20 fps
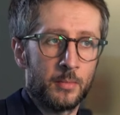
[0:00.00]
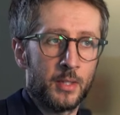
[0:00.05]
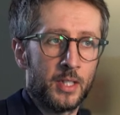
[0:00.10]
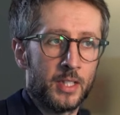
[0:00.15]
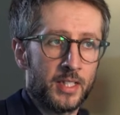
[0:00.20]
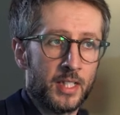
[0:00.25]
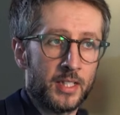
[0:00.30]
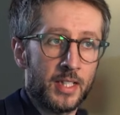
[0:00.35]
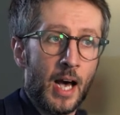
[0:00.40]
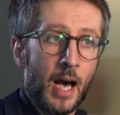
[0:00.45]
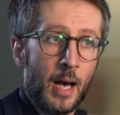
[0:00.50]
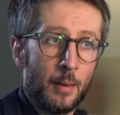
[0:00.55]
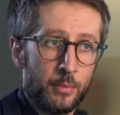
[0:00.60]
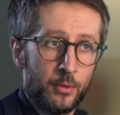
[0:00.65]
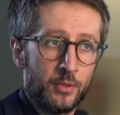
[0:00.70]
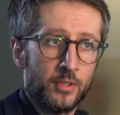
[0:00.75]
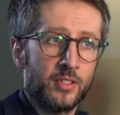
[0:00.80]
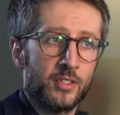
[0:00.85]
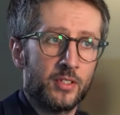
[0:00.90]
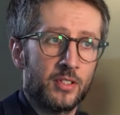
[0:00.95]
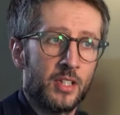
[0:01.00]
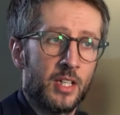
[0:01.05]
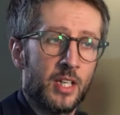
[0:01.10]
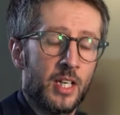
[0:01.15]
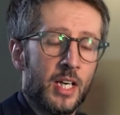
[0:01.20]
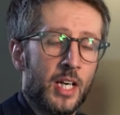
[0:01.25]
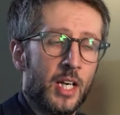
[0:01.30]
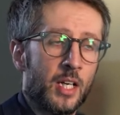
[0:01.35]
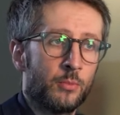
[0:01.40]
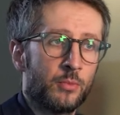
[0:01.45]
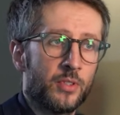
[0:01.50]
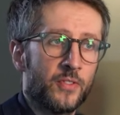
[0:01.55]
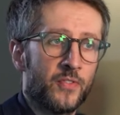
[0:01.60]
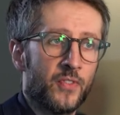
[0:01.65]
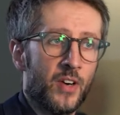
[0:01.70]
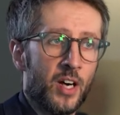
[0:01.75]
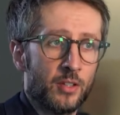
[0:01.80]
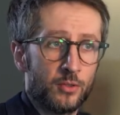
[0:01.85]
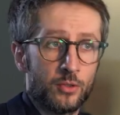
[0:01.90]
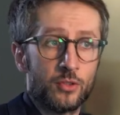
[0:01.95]
that happens. And we
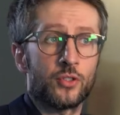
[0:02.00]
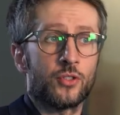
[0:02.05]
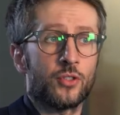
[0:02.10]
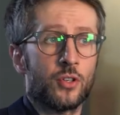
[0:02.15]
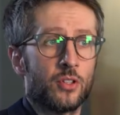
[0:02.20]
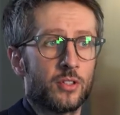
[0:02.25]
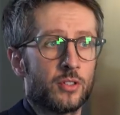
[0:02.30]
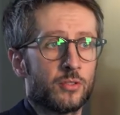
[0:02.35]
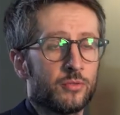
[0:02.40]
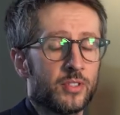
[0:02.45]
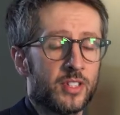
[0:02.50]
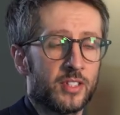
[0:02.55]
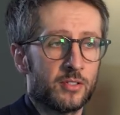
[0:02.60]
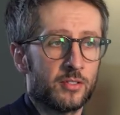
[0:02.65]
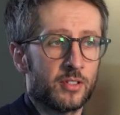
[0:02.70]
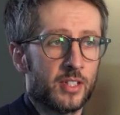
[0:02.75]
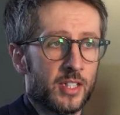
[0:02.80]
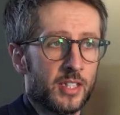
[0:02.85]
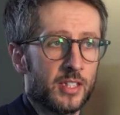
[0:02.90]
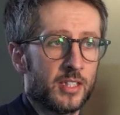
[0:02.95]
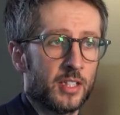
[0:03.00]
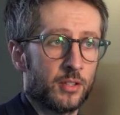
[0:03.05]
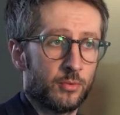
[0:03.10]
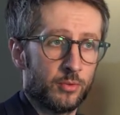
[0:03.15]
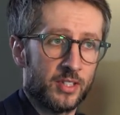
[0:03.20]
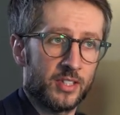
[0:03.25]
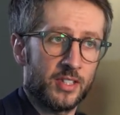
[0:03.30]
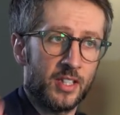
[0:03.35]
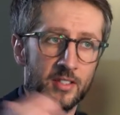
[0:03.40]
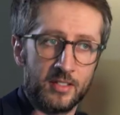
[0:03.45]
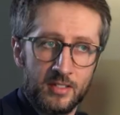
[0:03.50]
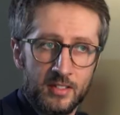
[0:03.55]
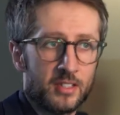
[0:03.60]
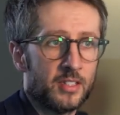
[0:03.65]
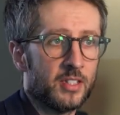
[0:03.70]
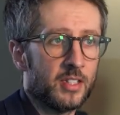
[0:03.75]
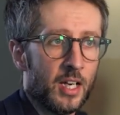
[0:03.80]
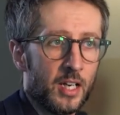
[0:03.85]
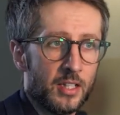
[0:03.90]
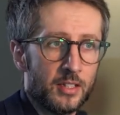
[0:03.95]
found a drug recently that we tested
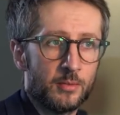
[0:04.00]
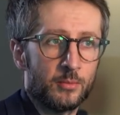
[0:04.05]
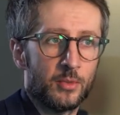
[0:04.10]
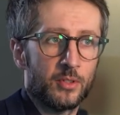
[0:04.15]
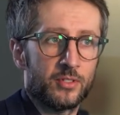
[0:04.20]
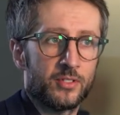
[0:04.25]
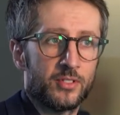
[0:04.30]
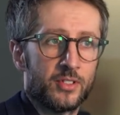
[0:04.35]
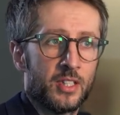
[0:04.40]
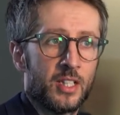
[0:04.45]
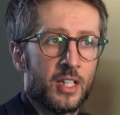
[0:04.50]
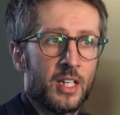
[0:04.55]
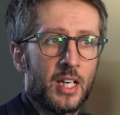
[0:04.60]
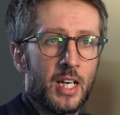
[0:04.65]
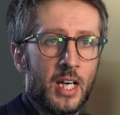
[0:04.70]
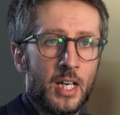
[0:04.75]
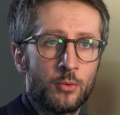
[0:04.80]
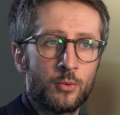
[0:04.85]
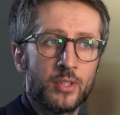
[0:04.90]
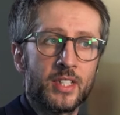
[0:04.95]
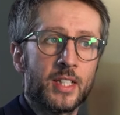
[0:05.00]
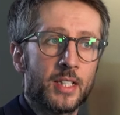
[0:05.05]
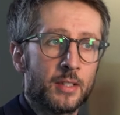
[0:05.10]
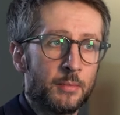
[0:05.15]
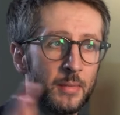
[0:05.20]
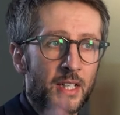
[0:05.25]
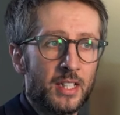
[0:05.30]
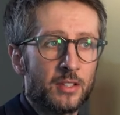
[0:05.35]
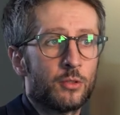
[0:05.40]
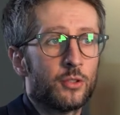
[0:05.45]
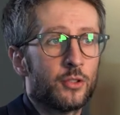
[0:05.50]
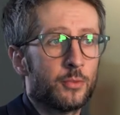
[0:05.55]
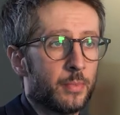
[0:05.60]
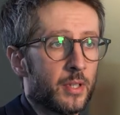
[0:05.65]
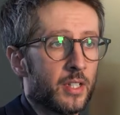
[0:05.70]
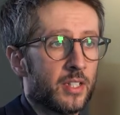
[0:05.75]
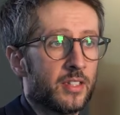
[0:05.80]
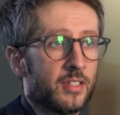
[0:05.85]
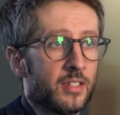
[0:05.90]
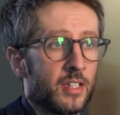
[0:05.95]
in animals. And we can make those
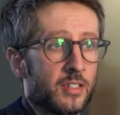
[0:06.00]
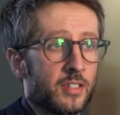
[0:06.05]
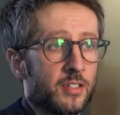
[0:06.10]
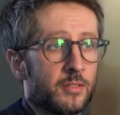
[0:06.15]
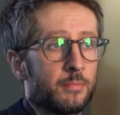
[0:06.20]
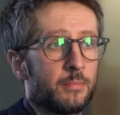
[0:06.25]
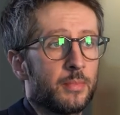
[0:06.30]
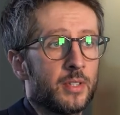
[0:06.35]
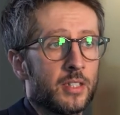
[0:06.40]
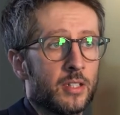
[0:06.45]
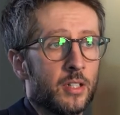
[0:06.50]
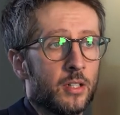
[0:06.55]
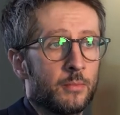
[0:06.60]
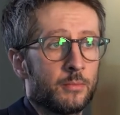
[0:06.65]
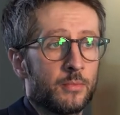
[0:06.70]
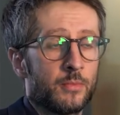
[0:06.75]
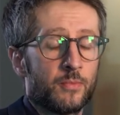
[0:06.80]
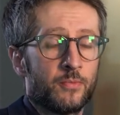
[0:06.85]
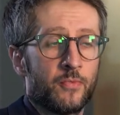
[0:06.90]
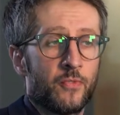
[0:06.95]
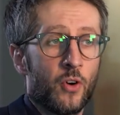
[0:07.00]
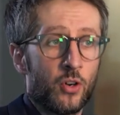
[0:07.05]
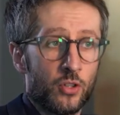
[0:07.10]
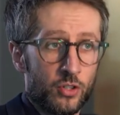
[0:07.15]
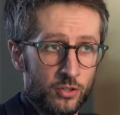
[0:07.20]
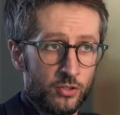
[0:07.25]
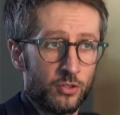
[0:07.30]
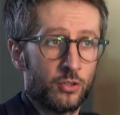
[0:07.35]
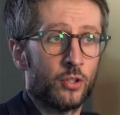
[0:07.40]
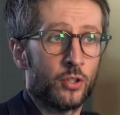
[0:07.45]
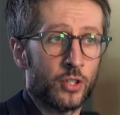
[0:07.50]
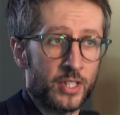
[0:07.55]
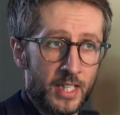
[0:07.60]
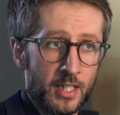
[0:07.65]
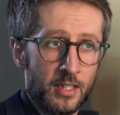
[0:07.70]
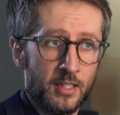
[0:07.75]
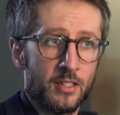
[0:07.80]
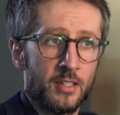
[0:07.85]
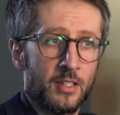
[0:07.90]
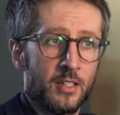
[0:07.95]
pericytes become functional
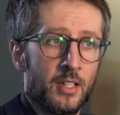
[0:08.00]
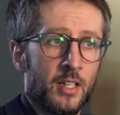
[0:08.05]
again,